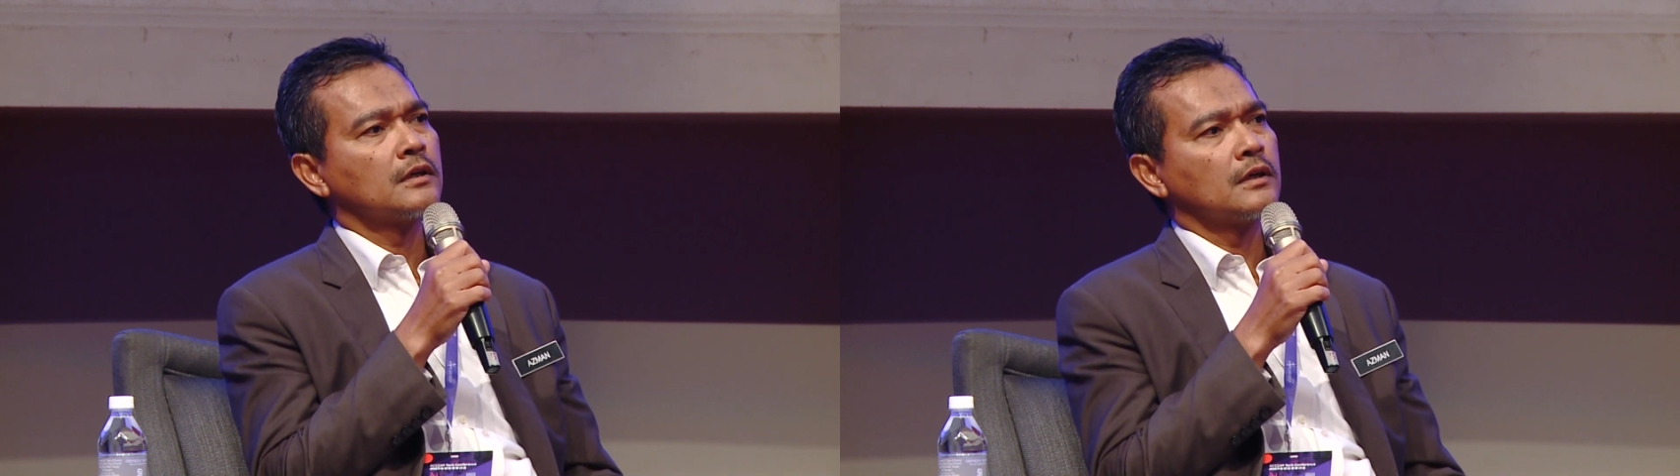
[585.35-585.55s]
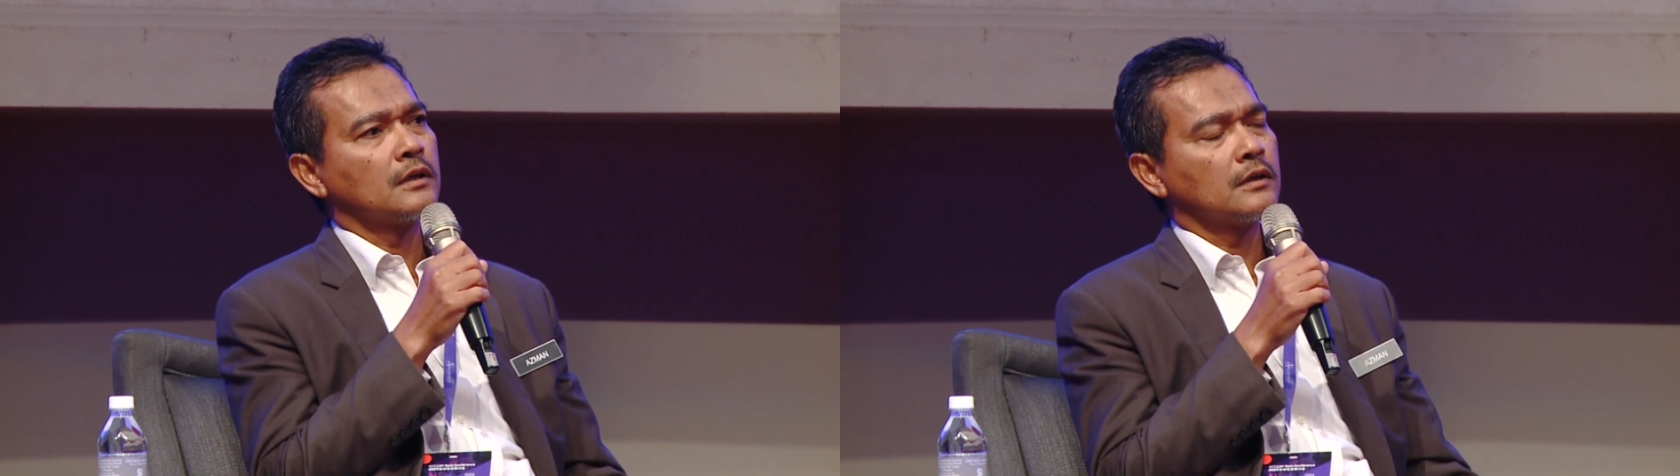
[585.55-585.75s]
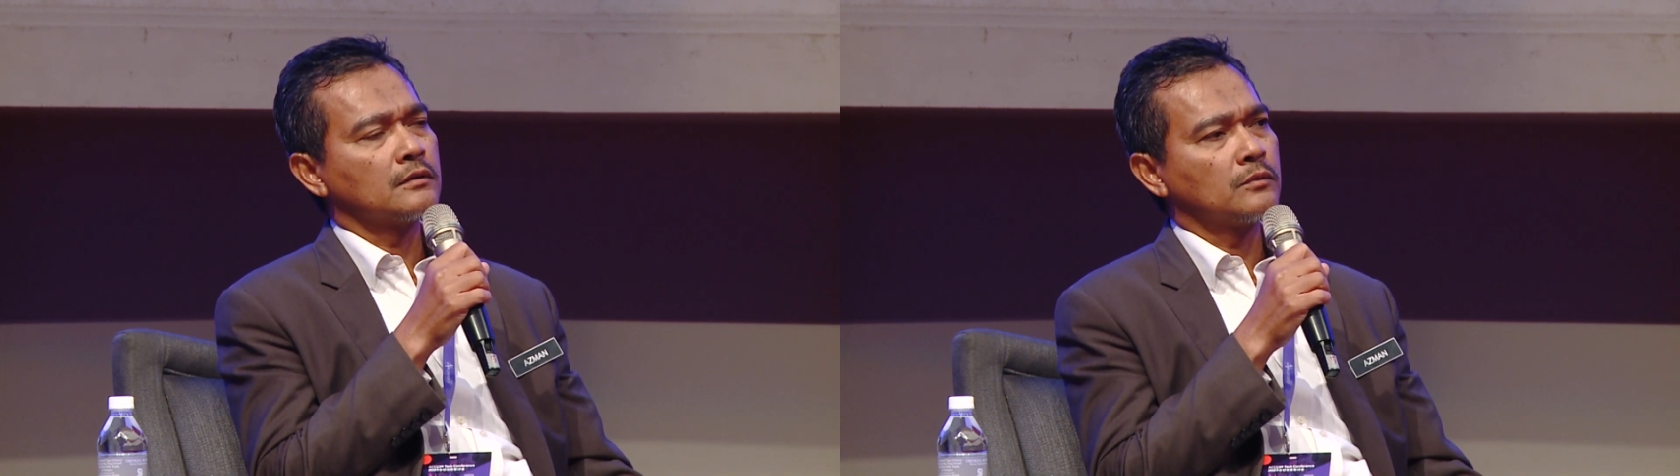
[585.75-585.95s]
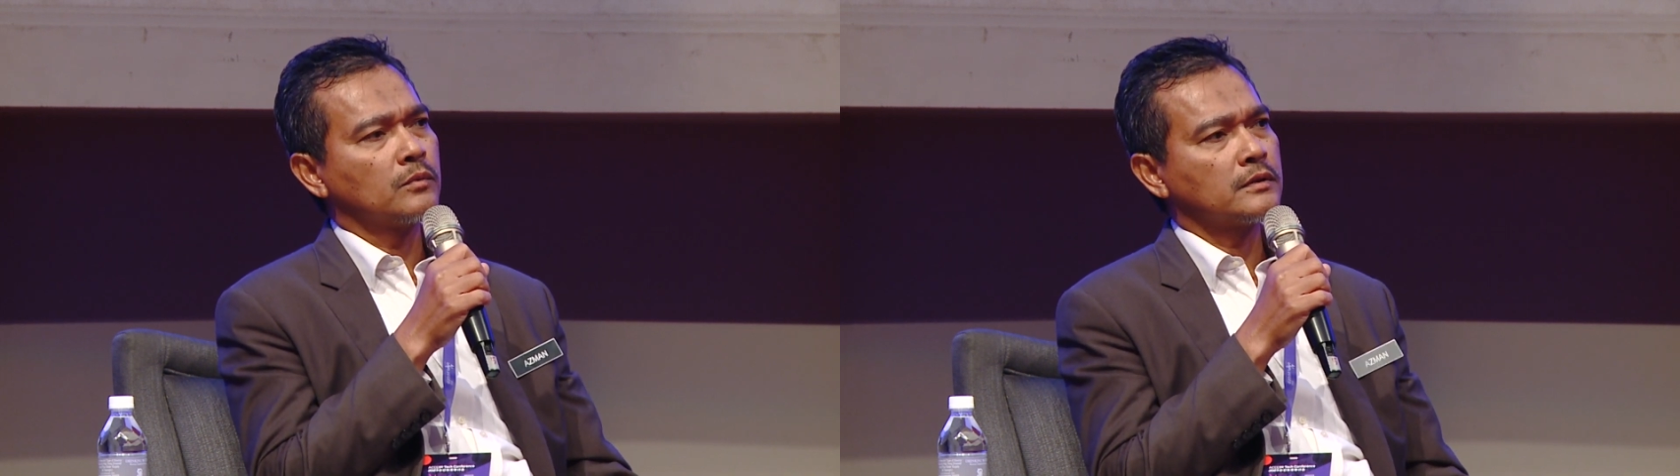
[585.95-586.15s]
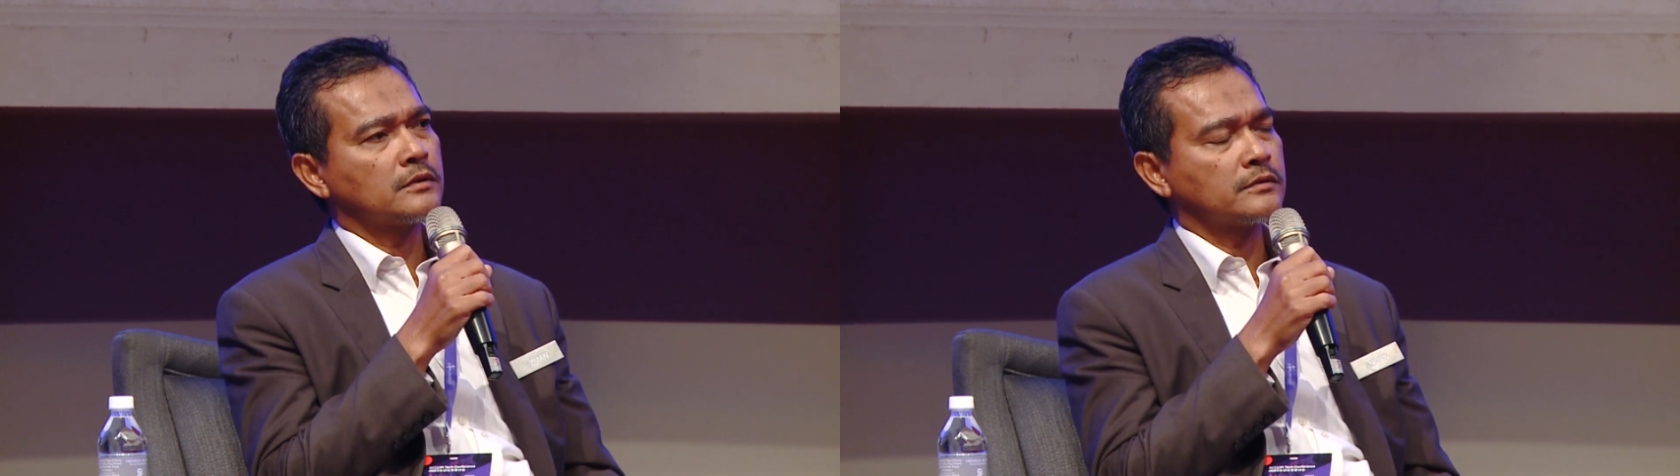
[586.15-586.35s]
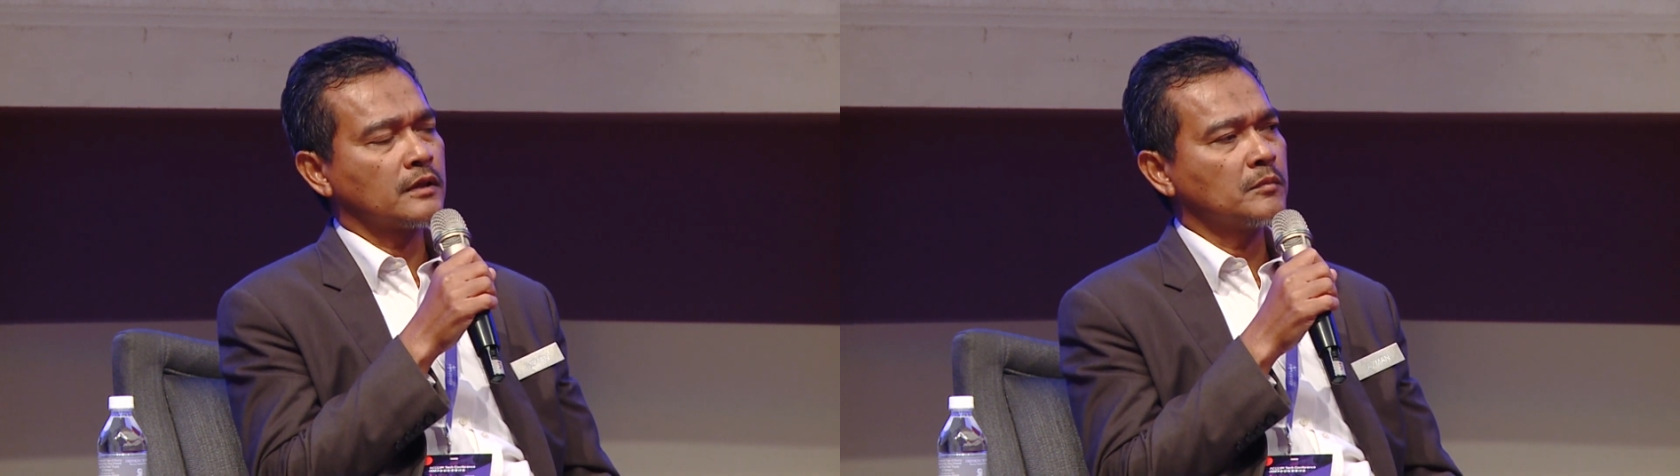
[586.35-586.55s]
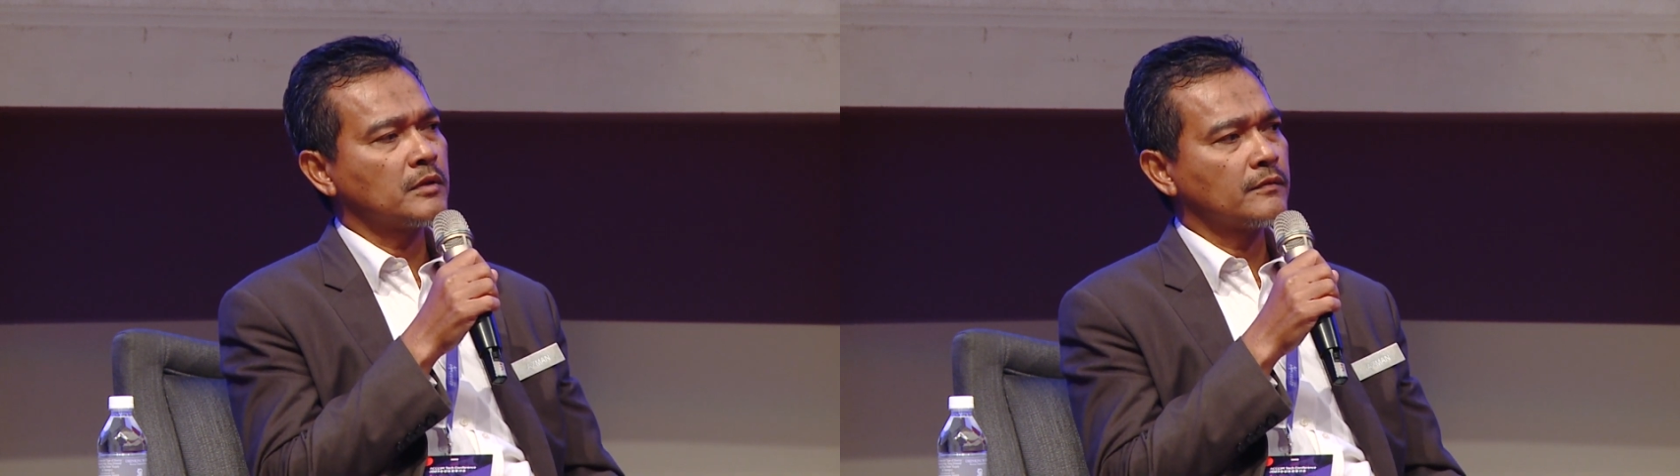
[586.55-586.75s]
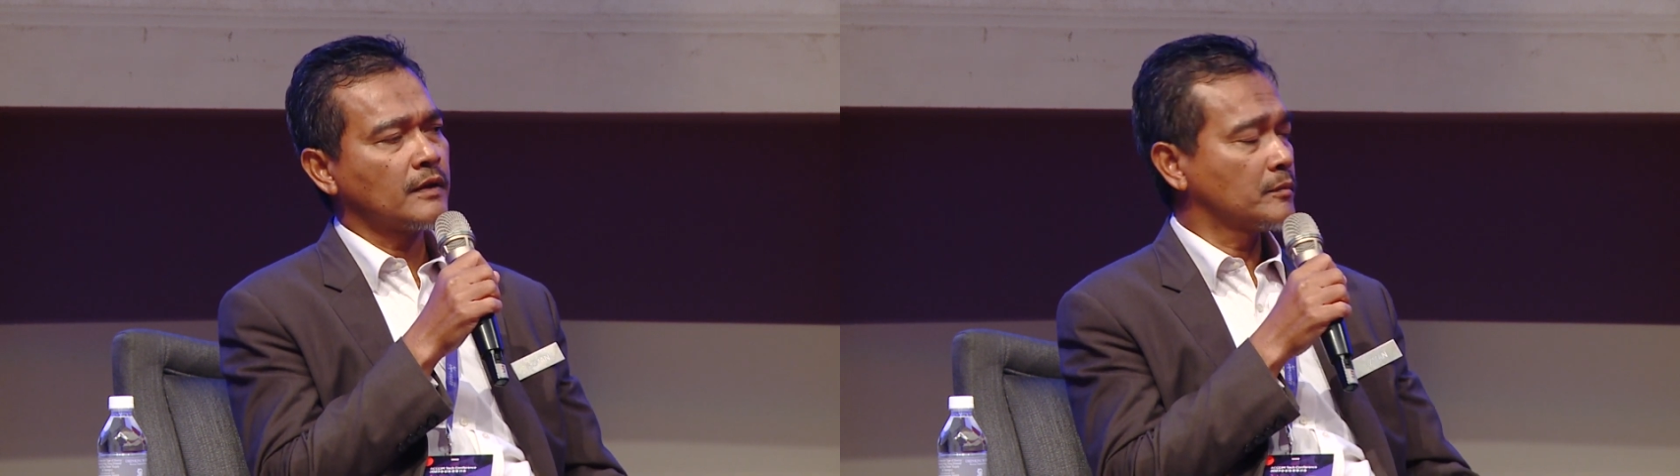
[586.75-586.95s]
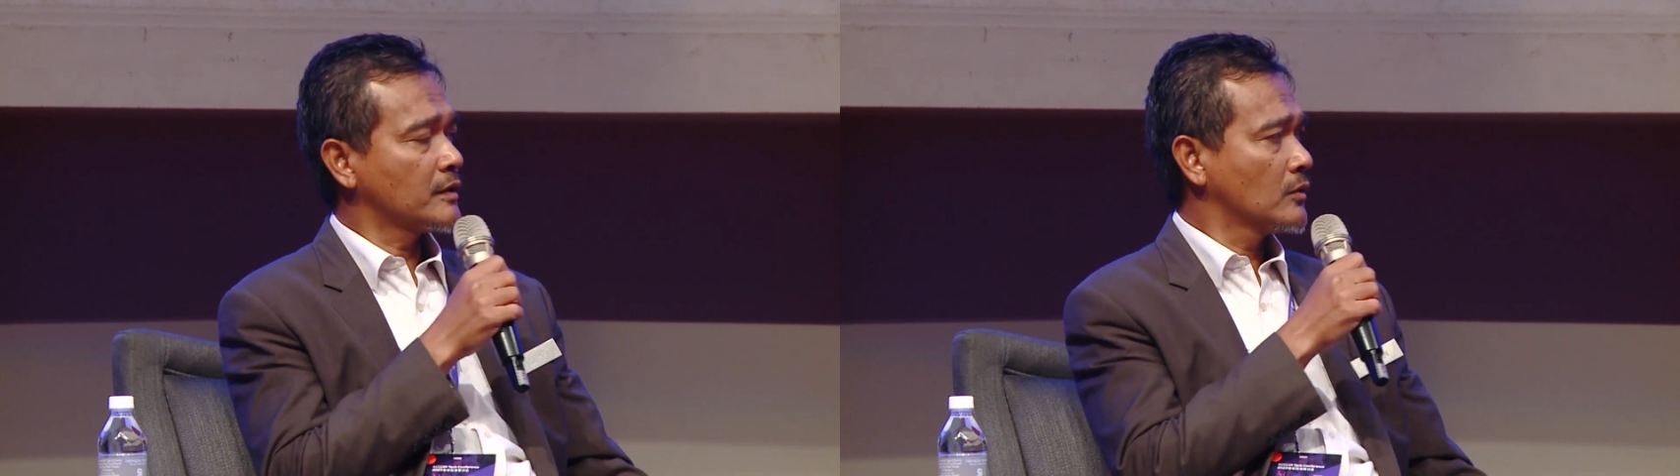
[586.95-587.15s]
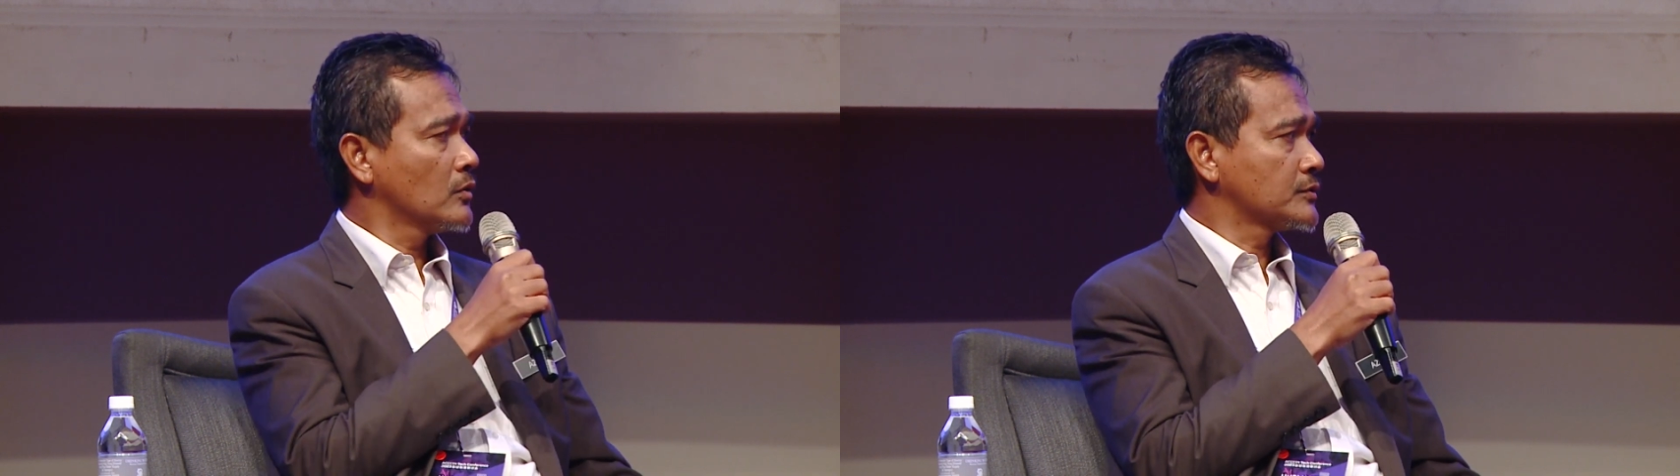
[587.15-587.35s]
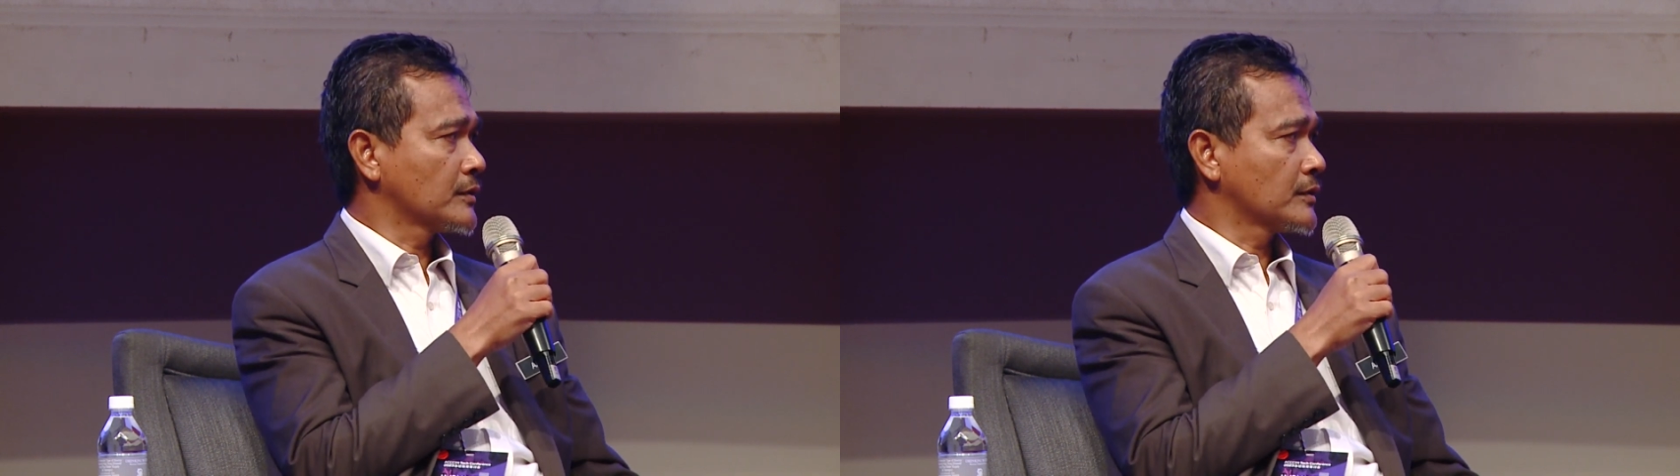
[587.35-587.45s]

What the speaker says: the word Sustainable Development Goals,